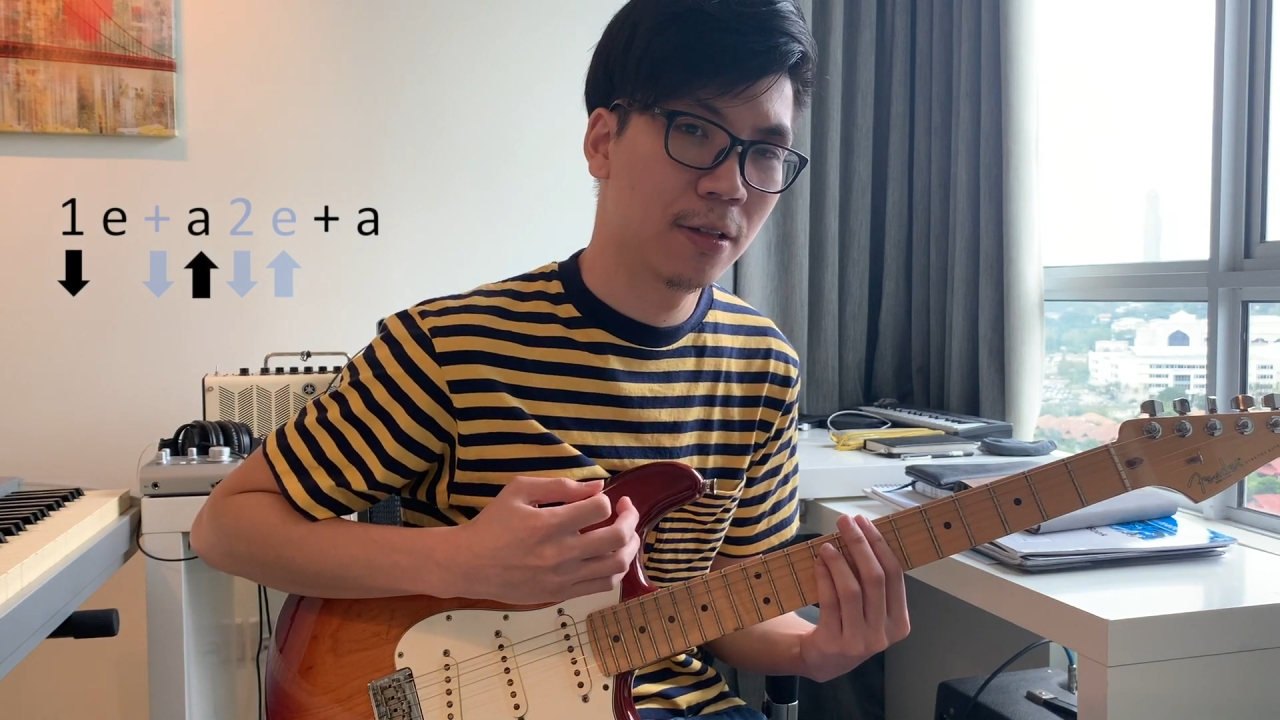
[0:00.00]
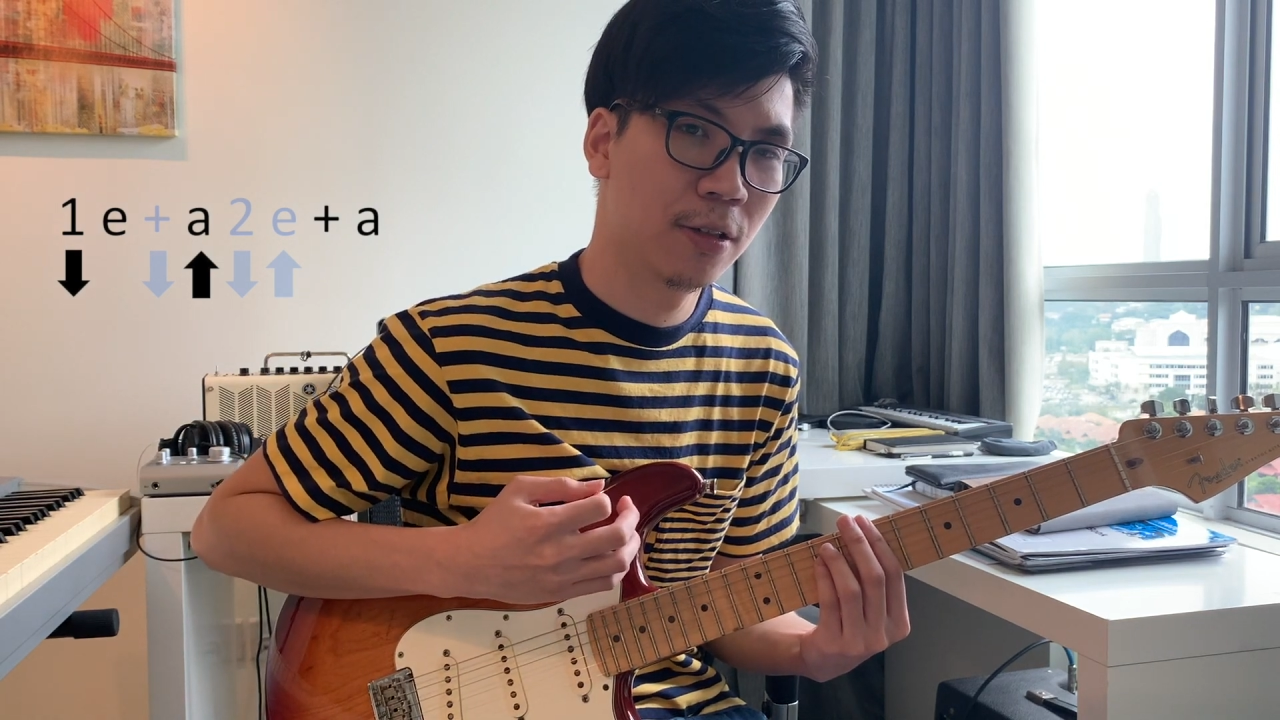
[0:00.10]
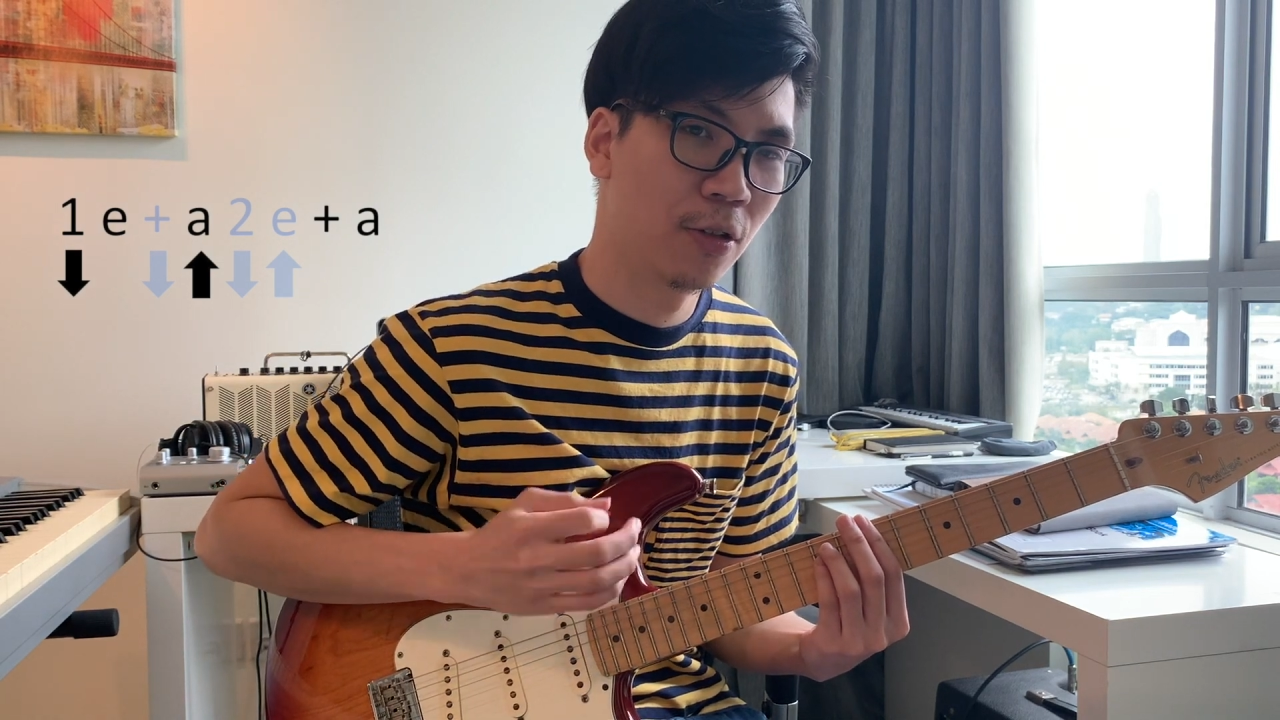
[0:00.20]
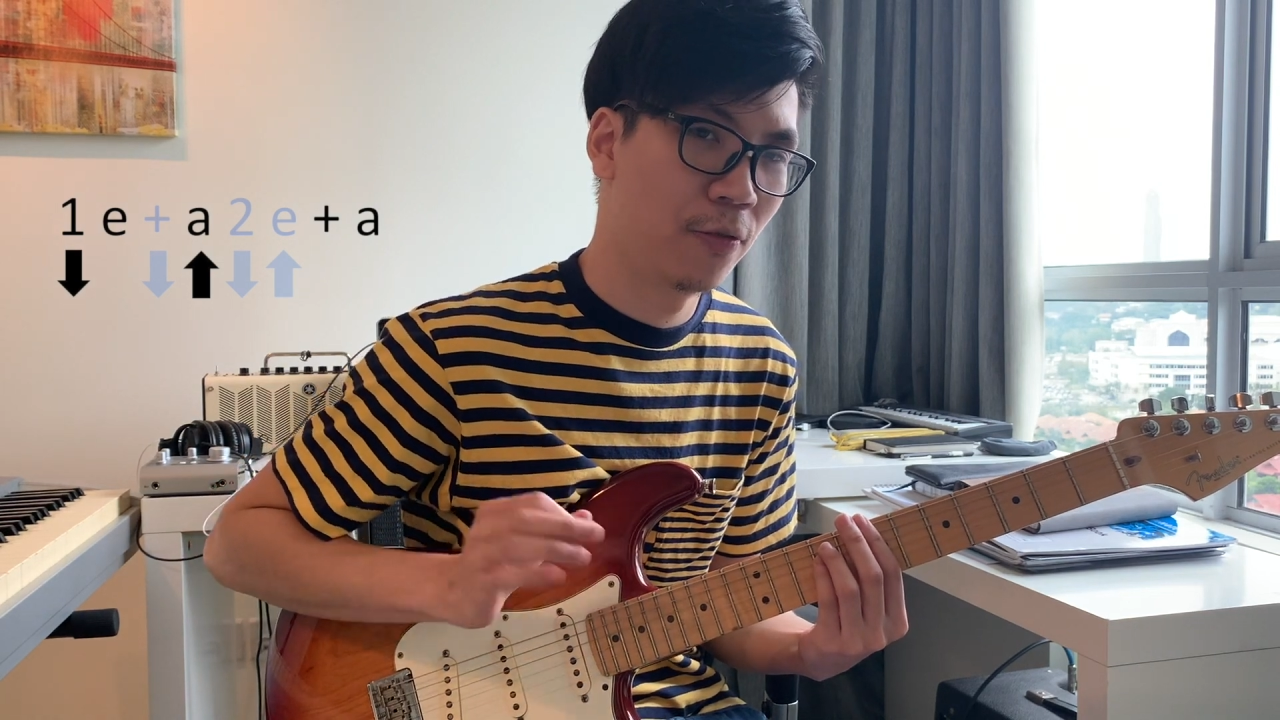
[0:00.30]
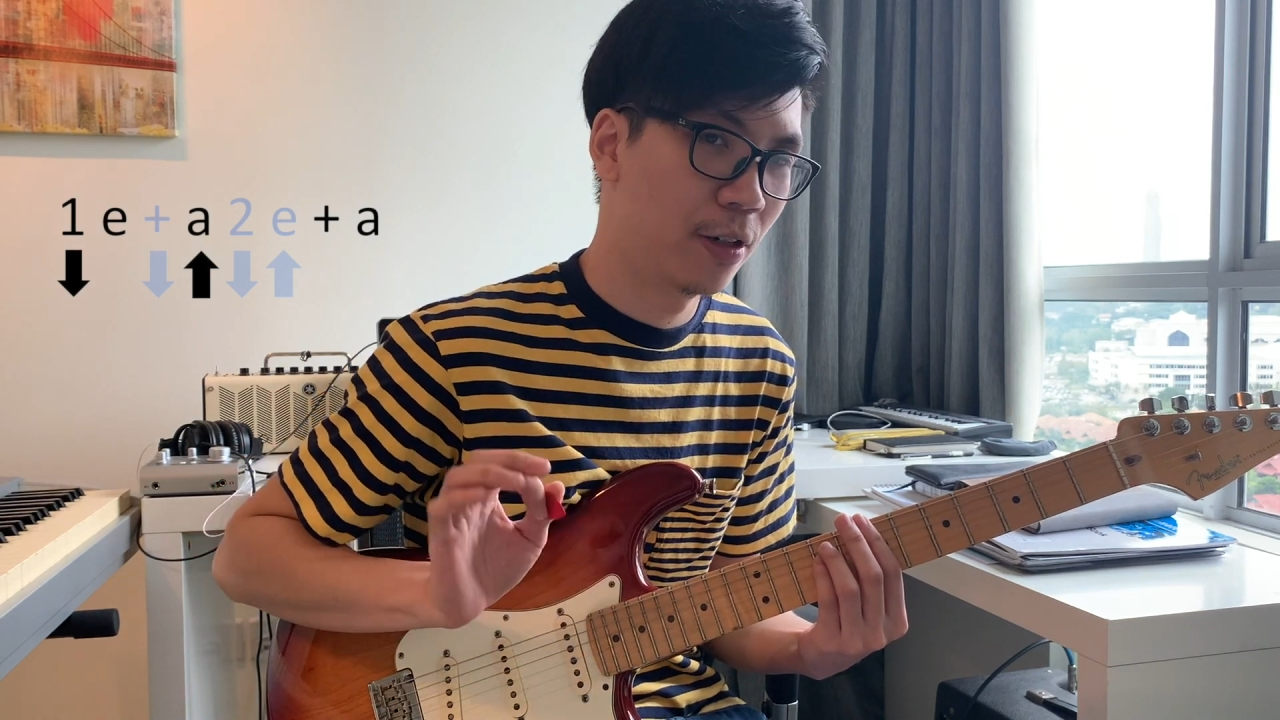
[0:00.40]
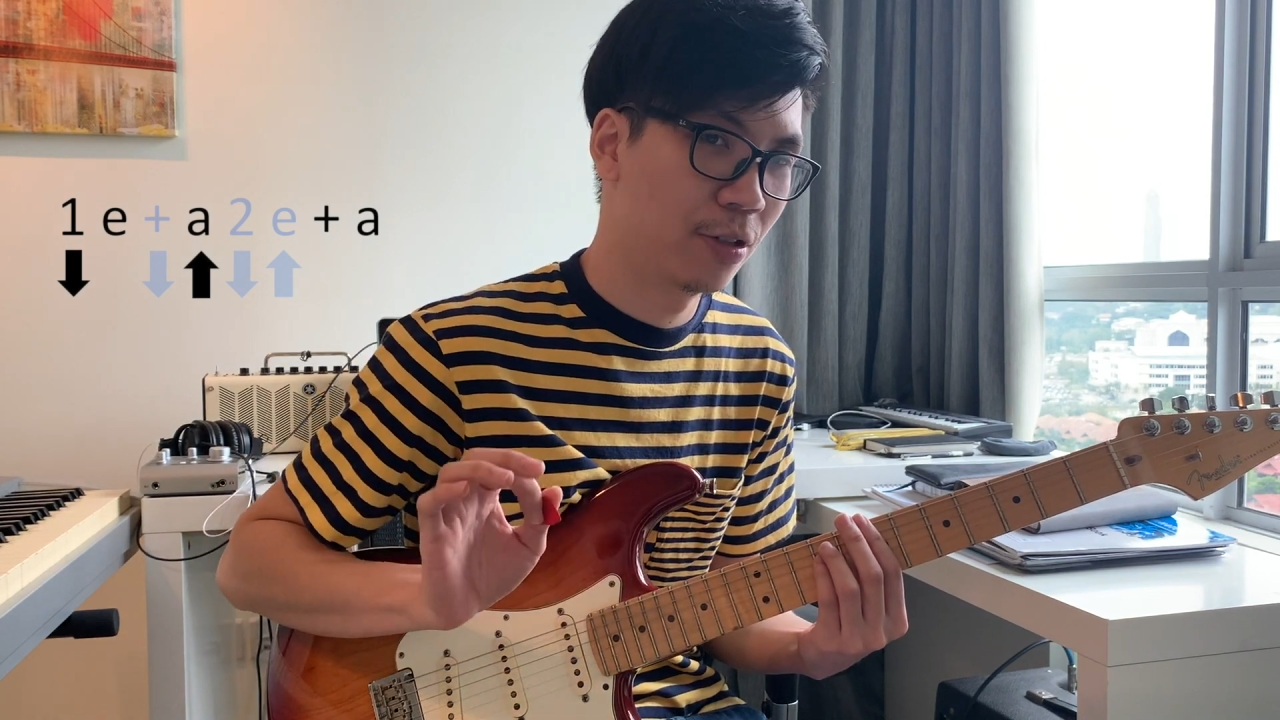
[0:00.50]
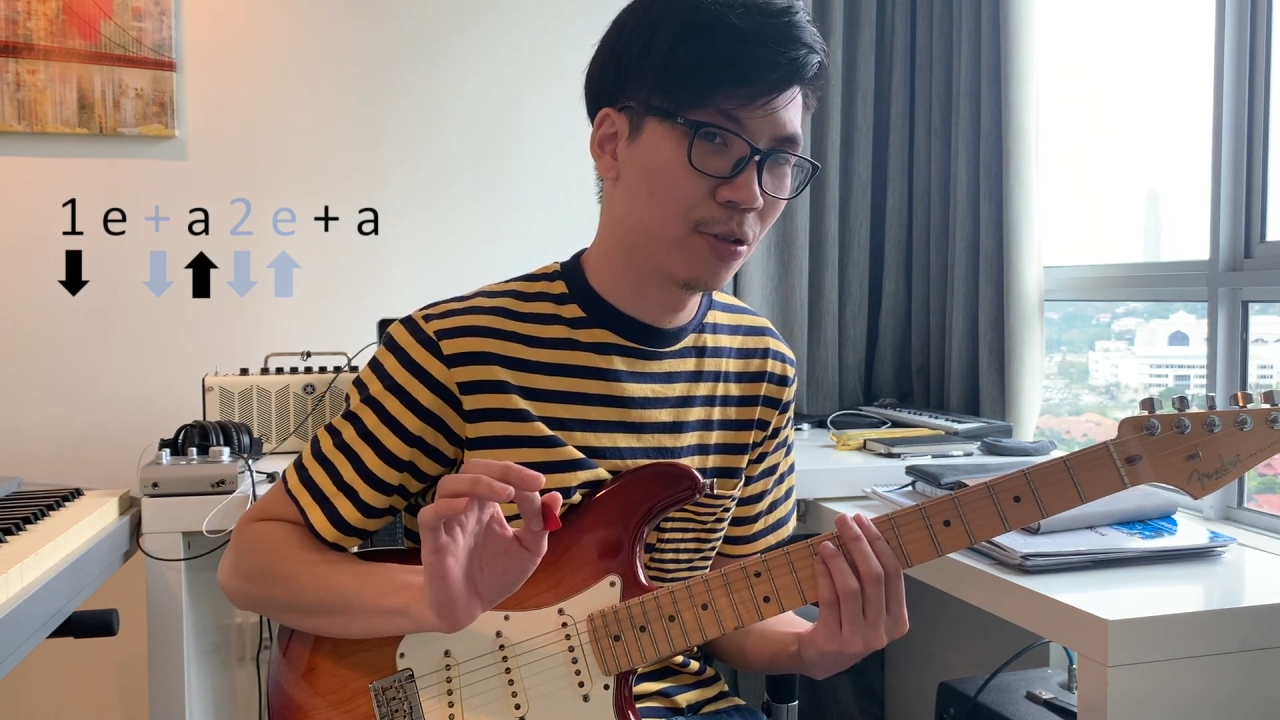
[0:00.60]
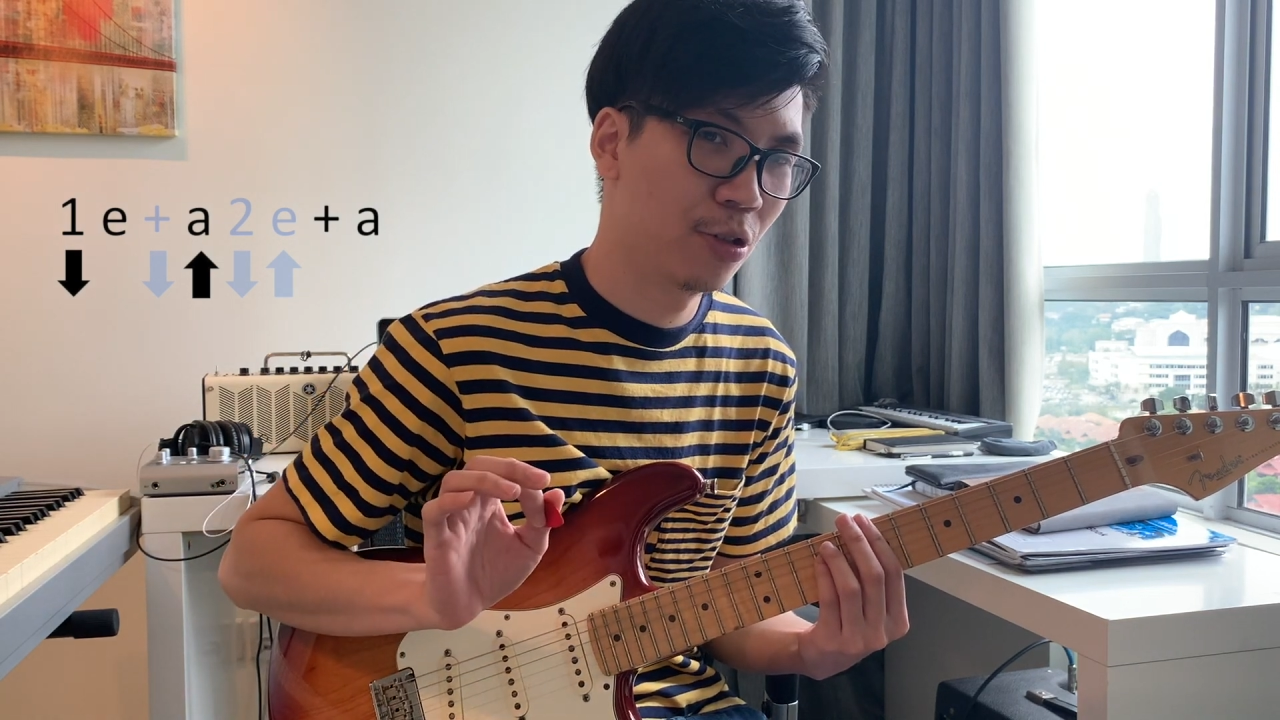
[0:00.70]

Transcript: So far so